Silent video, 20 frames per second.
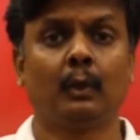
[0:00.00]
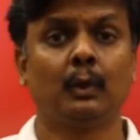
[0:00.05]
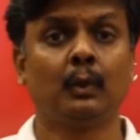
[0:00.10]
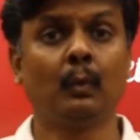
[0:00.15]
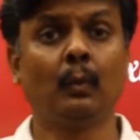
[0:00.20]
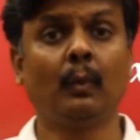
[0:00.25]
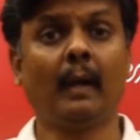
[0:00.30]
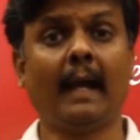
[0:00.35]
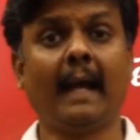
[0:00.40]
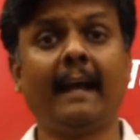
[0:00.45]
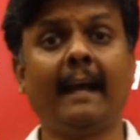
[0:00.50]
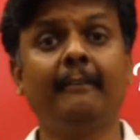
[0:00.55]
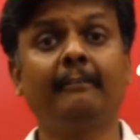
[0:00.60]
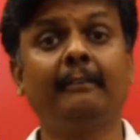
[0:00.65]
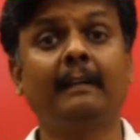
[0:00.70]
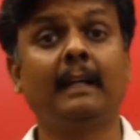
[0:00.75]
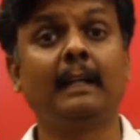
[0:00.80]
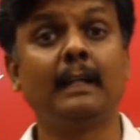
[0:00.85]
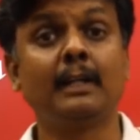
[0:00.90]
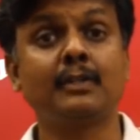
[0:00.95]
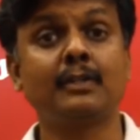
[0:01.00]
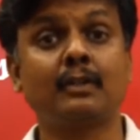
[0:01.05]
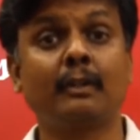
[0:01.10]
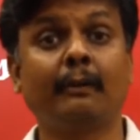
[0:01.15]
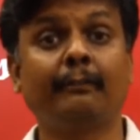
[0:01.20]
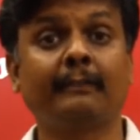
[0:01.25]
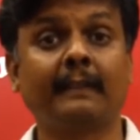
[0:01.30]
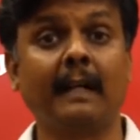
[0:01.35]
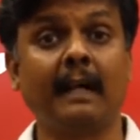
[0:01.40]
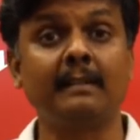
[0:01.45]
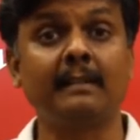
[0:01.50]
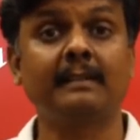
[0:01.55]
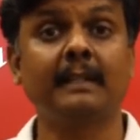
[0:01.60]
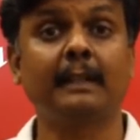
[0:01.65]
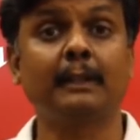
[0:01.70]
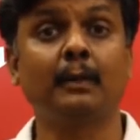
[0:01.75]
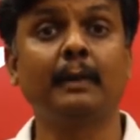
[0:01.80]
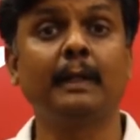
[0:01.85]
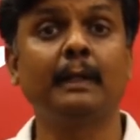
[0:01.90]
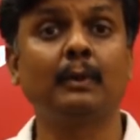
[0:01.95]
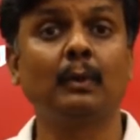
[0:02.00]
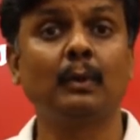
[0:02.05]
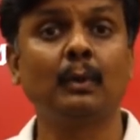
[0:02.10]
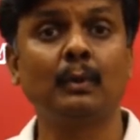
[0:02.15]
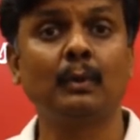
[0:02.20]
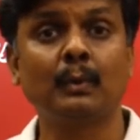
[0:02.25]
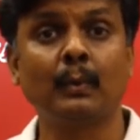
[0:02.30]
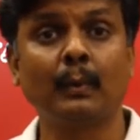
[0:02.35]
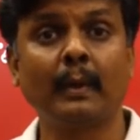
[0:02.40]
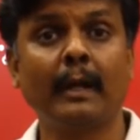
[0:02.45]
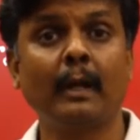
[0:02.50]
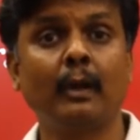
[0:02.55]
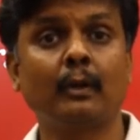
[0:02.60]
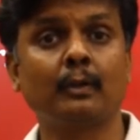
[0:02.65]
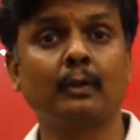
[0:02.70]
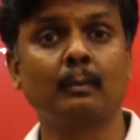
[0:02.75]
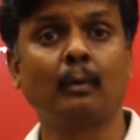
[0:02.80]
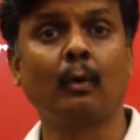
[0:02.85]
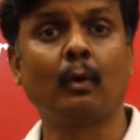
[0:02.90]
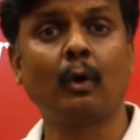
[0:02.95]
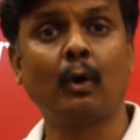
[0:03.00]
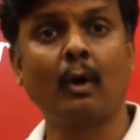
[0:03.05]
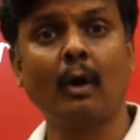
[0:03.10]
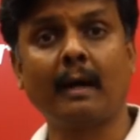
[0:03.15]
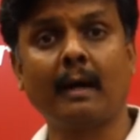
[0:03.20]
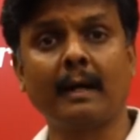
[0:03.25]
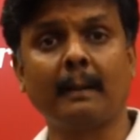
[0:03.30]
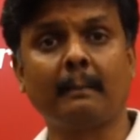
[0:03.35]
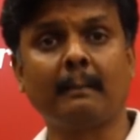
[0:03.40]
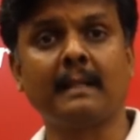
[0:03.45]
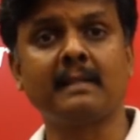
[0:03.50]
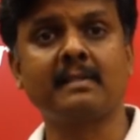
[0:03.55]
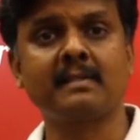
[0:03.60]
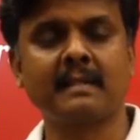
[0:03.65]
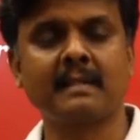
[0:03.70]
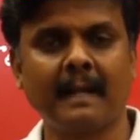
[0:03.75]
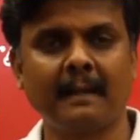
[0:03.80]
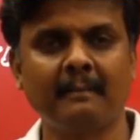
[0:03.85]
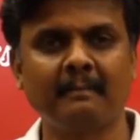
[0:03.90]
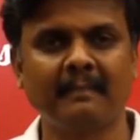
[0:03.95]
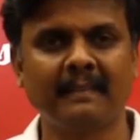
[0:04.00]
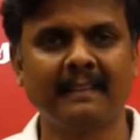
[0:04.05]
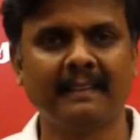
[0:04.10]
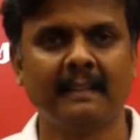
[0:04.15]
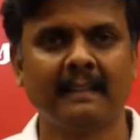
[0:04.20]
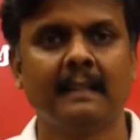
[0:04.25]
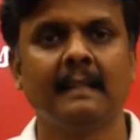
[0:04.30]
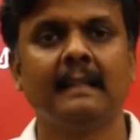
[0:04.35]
you have a list of tasks that you need to do today or tomorrow or in a month's time.